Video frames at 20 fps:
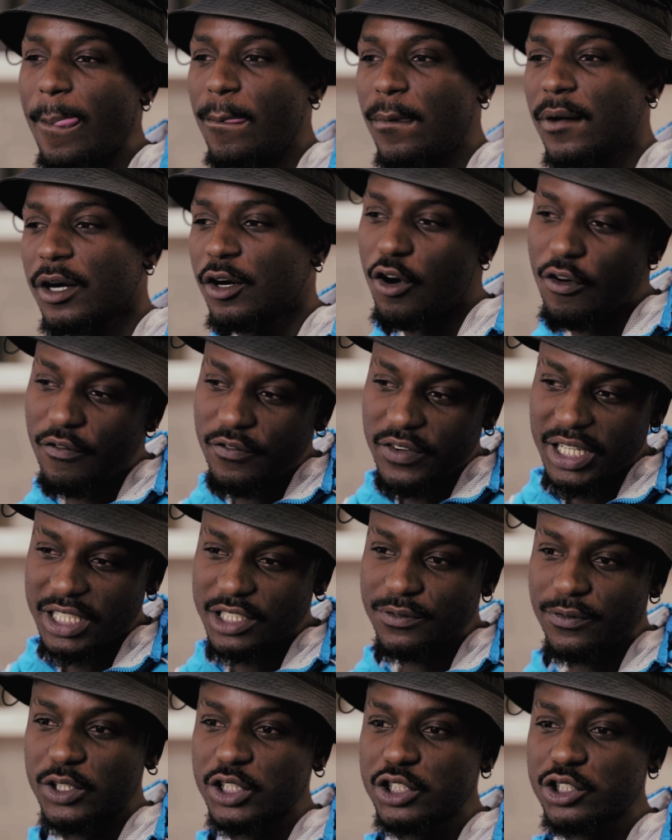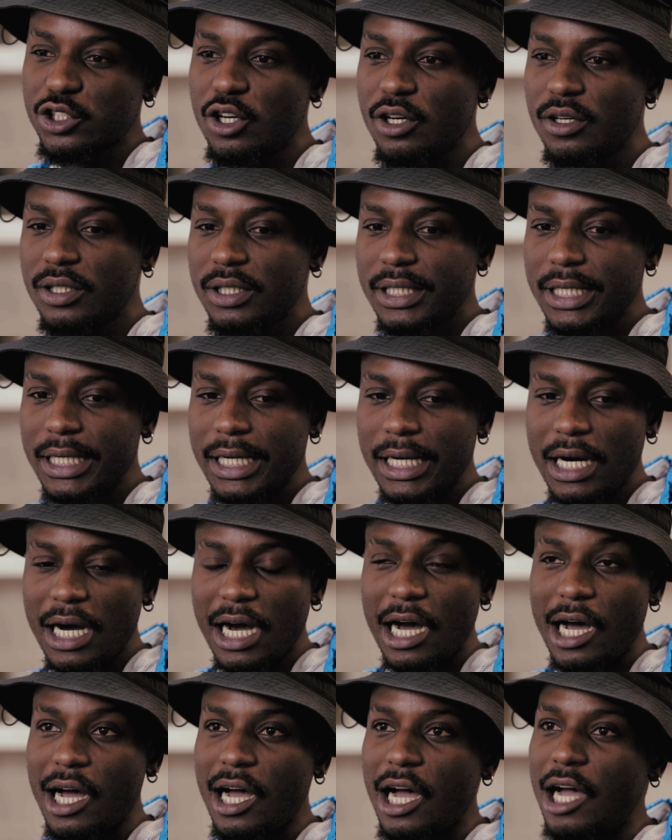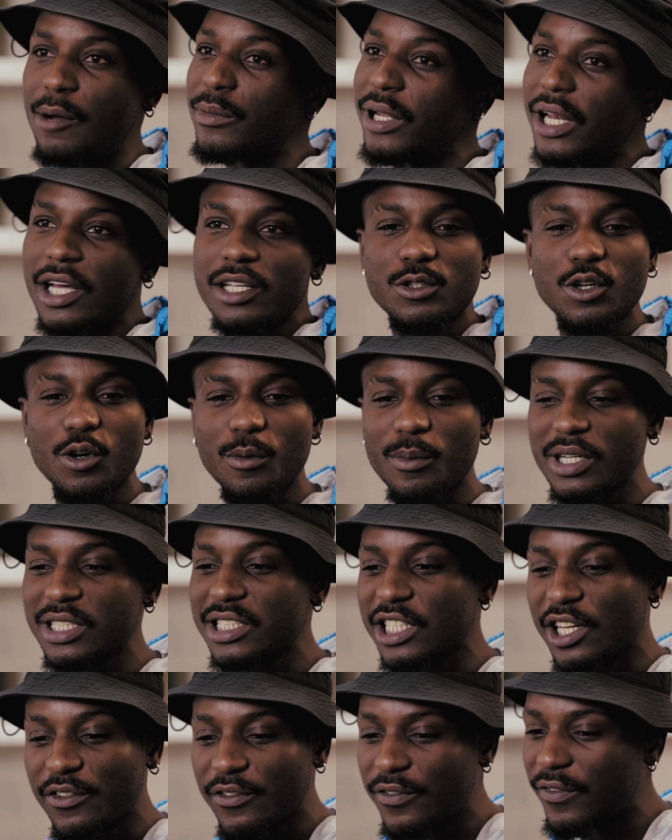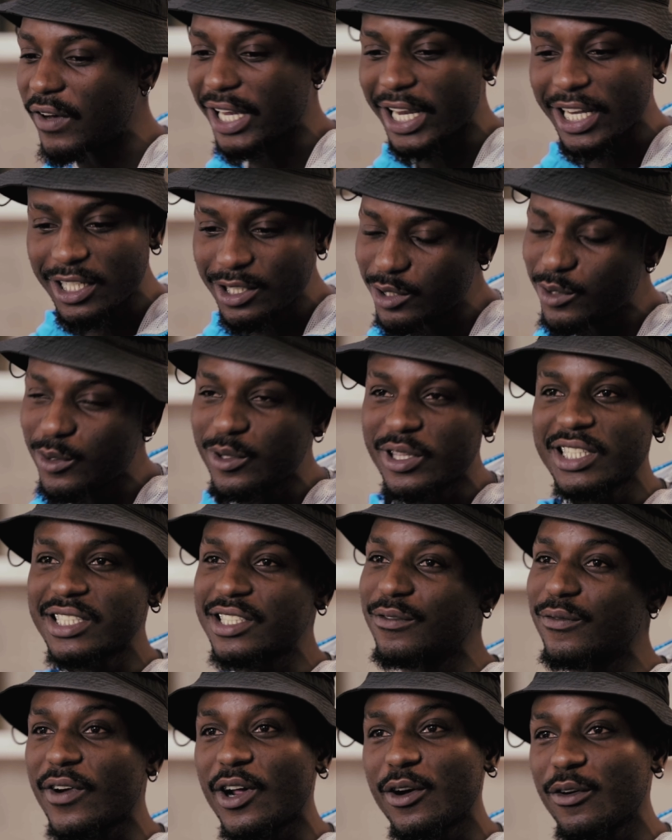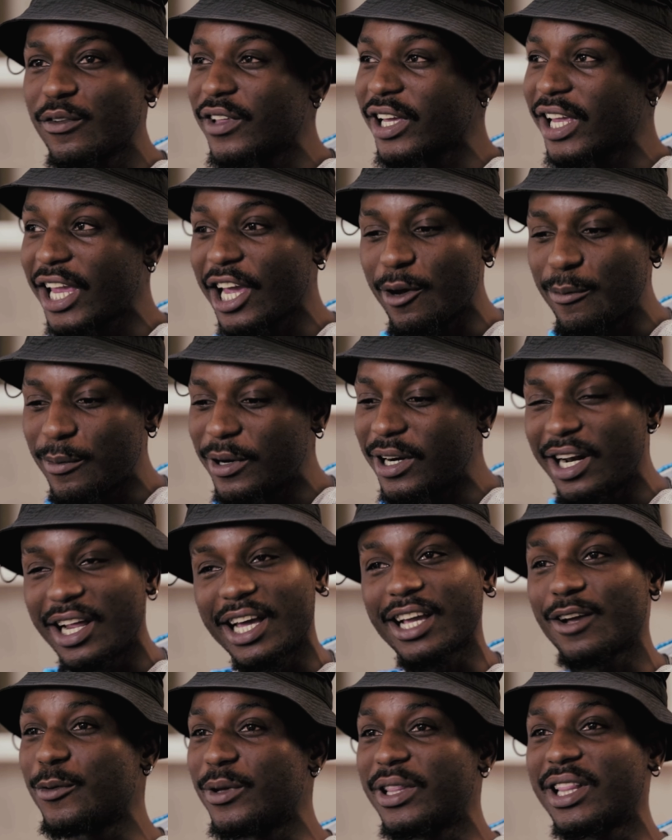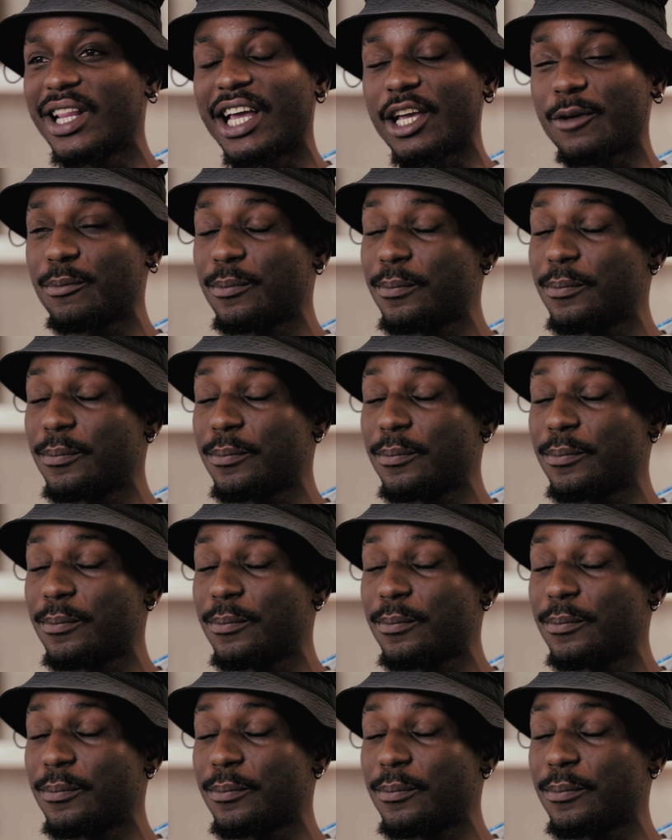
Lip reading: confidence for sure. I mean, I told myself, if I can't do this in front of the camera, like with like